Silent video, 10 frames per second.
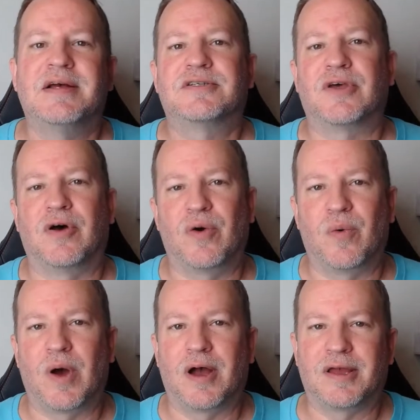
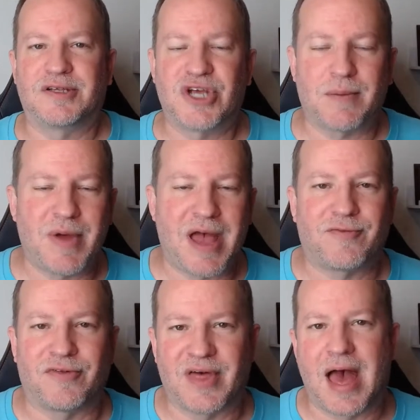So you check back
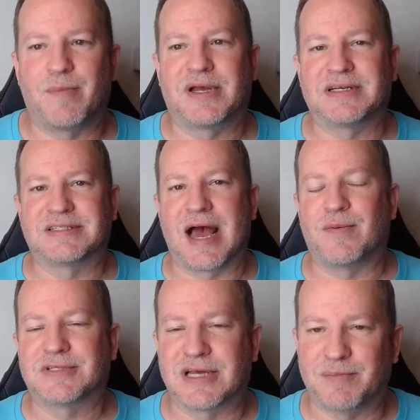for that, because that
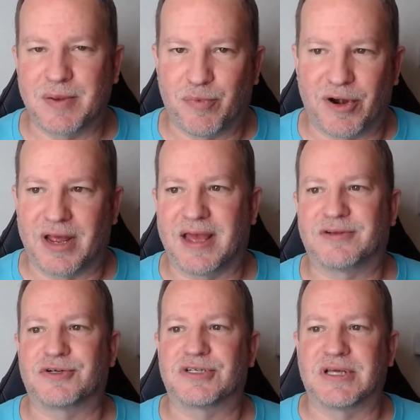one's going to be pretty
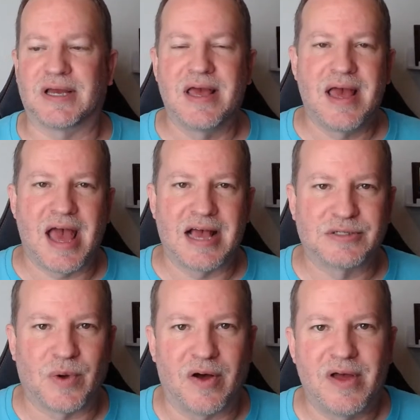interesting
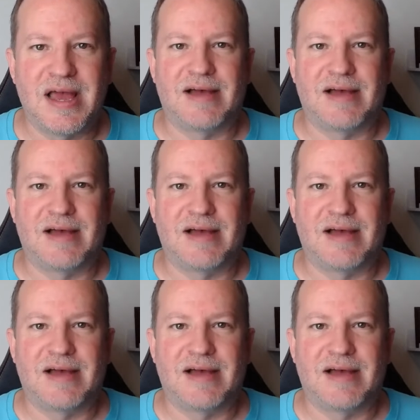as well.